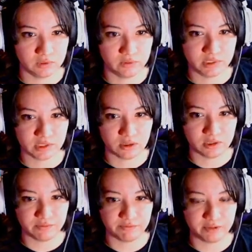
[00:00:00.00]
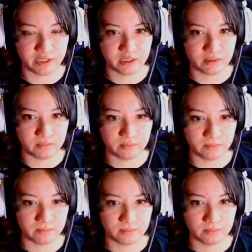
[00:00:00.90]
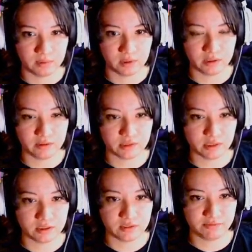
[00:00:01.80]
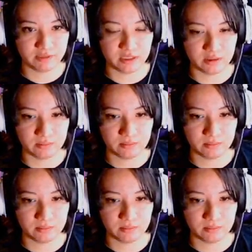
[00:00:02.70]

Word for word: Who's Sergeant Flint? Are you Sergeant Flint?